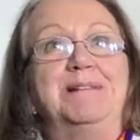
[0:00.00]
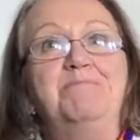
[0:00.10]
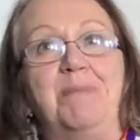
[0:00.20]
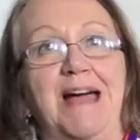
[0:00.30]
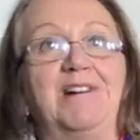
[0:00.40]

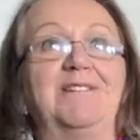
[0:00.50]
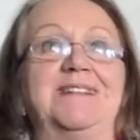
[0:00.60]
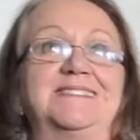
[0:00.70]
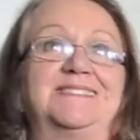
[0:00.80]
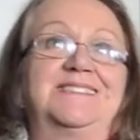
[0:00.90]

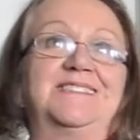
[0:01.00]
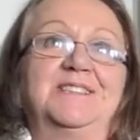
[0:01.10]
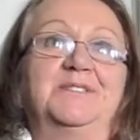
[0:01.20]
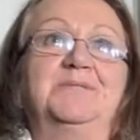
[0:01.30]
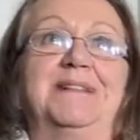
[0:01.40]
embarrassed to
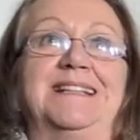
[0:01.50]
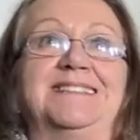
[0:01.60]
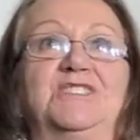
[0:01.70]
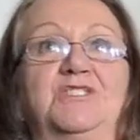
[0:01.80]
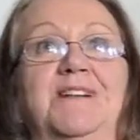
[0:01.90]
be
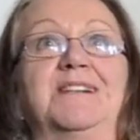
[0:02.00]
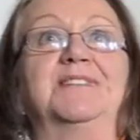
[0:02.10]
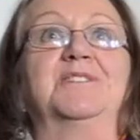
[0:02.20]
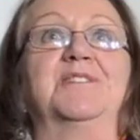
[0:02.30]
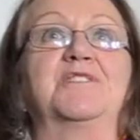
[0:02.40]
as drunk
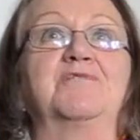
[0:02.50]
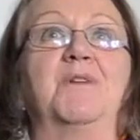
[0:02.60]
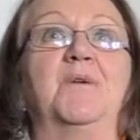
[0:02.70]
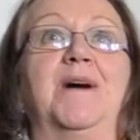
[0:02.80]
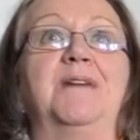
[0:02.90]
or to
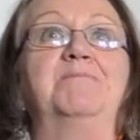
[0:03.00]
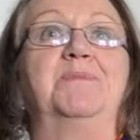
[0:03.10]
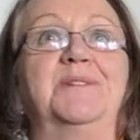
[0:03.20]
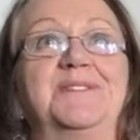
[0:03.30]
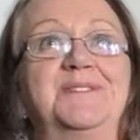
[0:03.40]
throw up
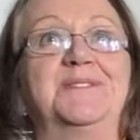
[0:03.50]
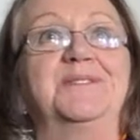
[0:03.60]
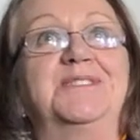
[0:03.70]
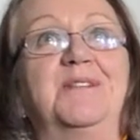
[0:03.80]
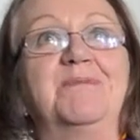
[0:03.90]
or to do
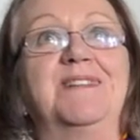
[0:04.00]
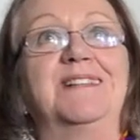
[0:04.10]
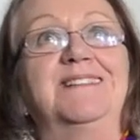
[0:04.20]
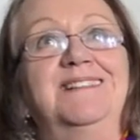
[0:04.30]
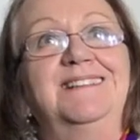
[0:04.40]
something,
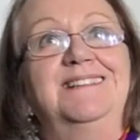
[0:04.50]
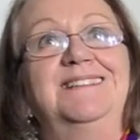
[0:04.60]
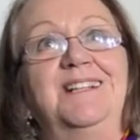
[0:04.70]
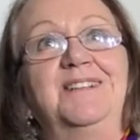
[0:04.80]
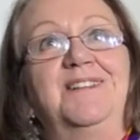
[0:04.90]

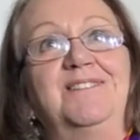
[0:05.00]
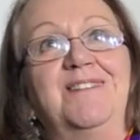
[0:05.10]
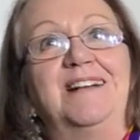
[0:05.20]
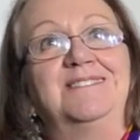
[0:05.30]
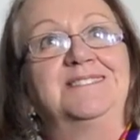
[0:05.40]

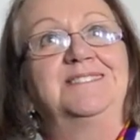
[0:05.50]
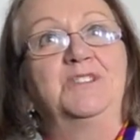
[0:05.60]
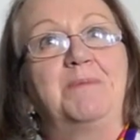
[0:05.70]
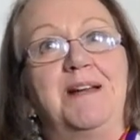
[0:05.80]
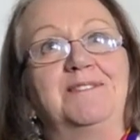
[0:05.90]
around
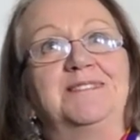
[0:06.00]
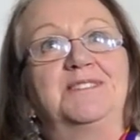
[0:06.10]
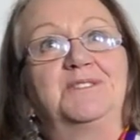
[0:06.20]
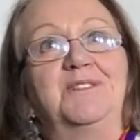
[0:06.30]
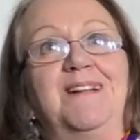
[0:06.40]
your
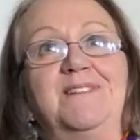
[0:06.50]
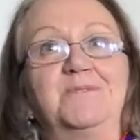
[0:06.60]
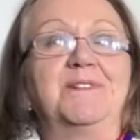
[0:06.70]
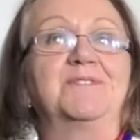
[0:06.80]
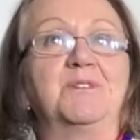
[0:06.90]
parents or around
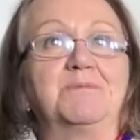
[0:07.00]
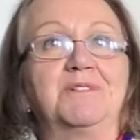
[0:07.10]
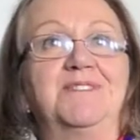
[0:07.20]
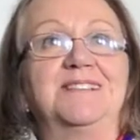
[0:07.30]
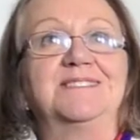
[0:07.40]
one of your
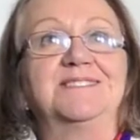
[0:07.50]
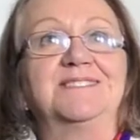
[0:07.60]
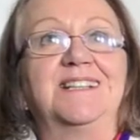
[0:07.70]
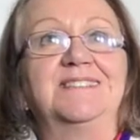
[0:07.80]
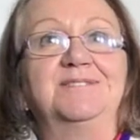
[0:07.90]
professors
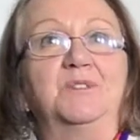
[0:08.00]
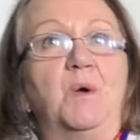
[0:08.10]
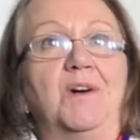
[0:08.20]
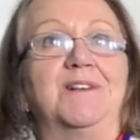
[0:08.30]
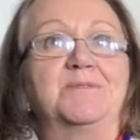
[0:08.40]
that you
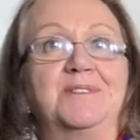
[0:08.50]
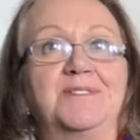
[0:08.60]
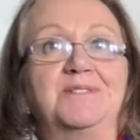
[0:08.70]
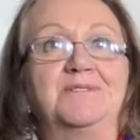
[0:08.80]
aren't with your